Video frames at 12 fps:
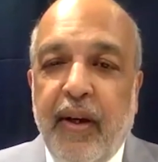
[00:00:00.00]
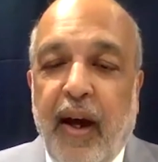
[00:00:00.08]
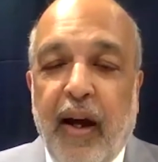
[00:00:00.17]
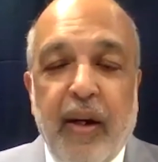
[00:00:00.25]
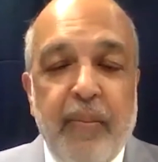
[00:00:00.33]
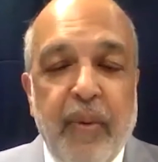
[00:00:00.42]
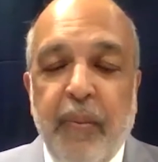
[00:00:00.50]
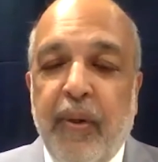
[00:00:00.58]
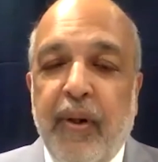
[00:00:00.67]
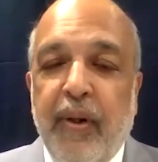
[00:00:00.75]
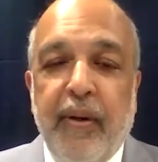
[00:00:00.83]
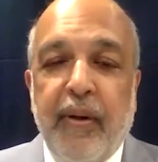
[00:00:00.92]
I
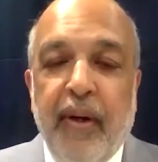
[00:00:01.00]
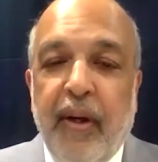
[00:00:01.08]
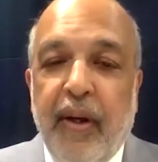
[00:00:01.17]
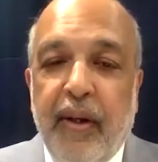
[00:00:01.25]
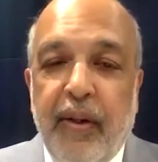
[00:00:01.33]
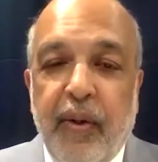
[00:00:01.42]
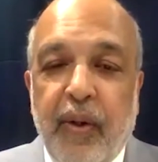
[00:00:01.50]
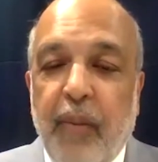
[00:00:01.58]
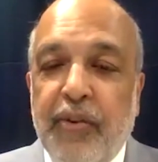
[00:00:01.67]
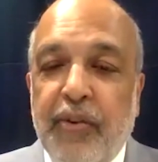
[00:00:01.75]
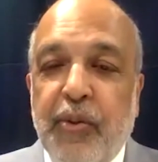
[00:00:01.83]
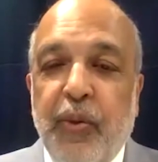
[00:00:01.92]
remember during my
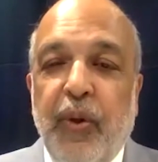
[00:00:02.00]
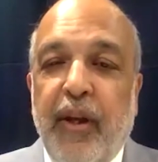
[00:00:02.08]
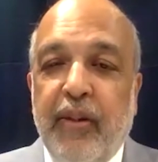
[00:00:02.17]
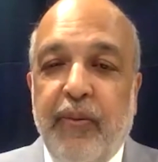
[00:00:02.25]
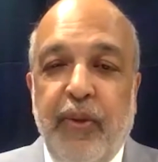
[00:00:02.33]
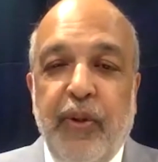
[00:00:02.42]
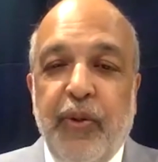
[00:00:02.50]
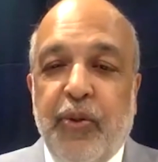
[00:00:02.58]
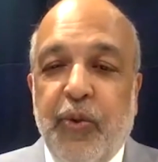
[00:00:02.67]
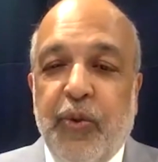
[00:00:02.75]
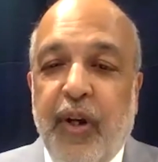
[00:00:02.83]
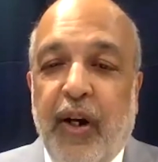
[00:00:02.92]
school days, we used
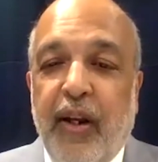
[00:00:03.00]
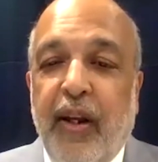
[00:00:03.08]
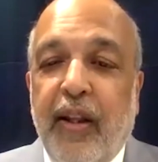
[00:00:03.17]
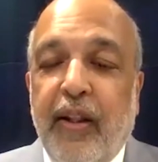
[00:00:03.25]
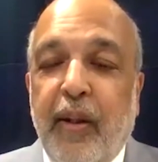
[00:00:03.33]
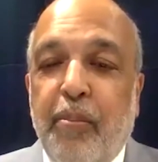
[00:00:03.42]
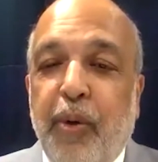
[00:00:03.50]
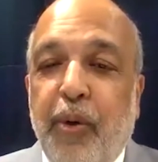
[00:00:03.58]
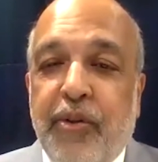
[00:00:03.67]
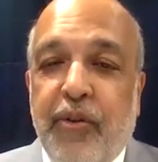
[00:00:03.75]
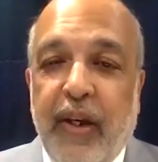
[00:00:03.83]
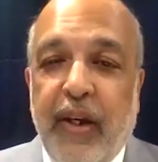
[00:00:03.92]
to study Hindi
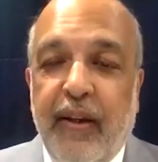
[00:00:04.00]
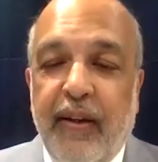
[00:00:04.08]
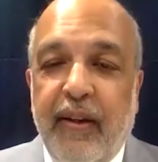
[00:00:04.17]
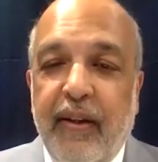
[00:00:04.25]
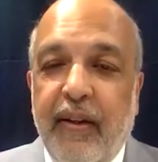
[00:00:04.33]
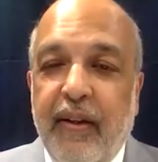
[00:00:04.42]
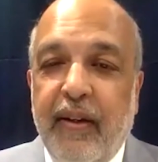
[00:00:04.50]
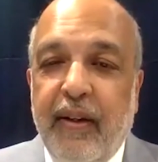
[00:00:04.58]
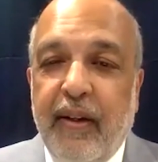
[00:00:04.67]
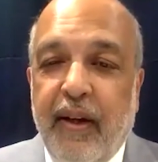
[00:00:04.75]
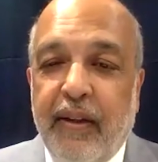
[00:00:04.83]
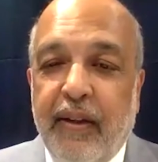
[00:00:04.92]
poetry.
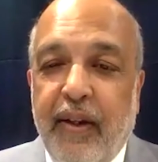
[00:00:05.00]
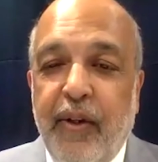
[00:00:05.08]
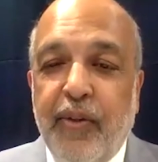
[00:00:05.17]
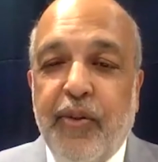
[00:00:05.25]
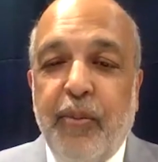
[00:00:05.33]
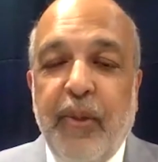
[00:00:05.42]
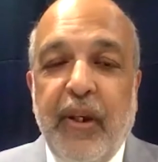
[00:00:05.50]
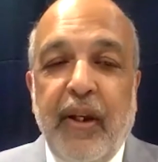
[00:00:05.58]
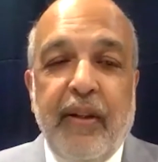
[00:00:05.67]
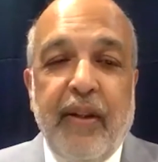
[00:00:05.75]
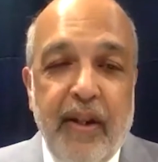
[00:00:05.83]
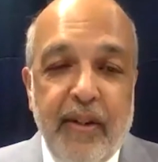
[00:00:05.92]
And there is
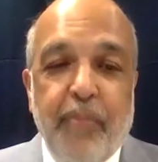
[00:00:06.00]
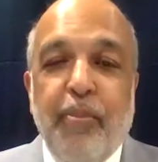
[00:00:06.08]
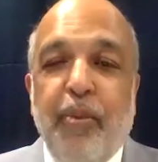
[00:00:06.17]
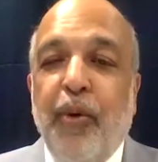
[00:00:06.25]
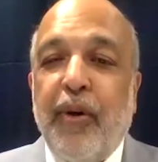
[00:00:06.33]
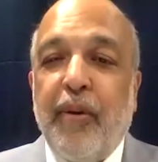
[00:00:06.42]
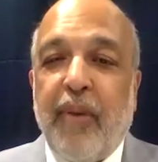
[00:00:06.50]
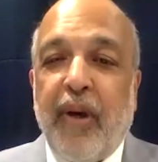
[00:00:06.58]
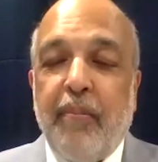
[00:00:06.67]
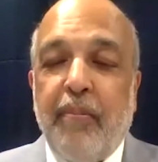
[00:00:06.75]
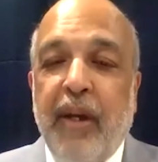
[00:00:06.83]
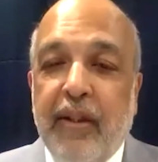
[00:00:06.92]
a poem by
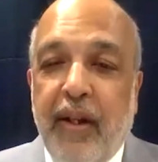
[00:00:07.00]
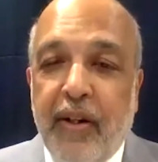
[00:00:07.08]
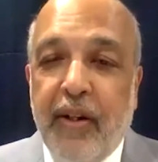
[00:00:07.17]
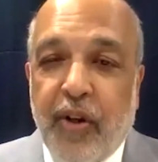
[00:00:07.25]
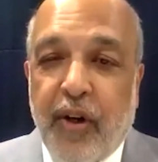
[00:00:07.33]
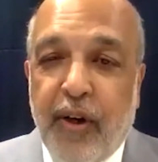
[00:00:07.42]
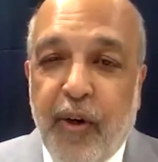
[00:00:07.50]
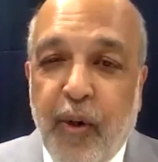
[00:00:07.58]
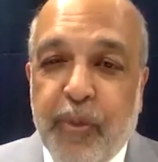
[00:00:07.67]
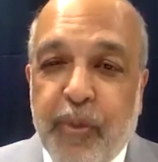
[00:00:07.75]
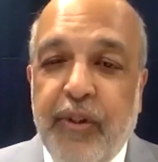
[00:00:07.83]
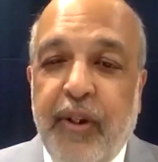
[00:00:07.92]
Maithili Sharan
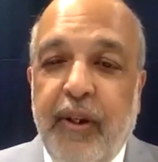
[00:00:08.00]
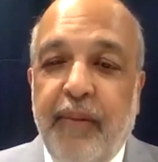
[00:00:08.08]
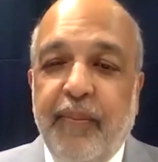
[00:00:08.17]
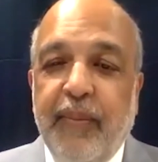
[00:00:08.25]
Gupta Ji.